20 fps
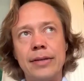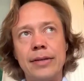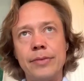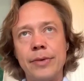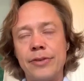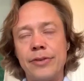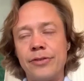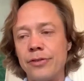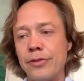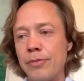
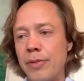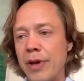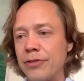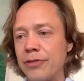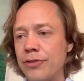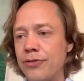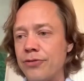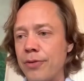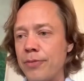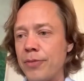which is a
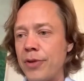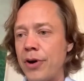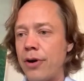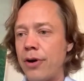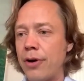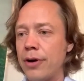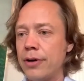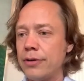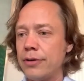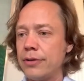message from the
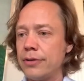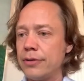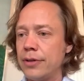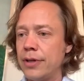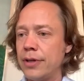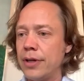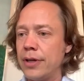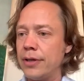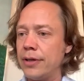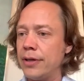heart.
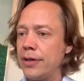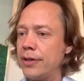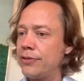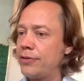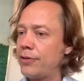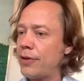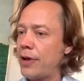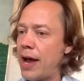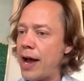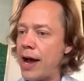And
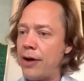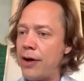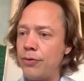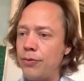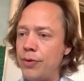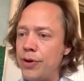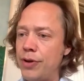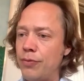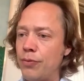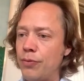it's, how do
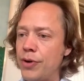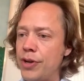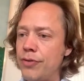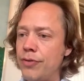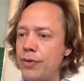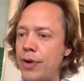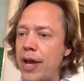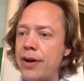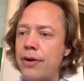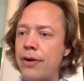we
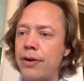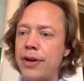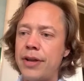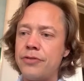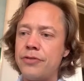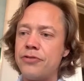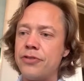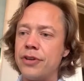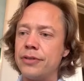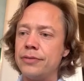reunite our
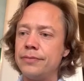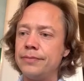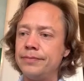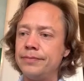nation?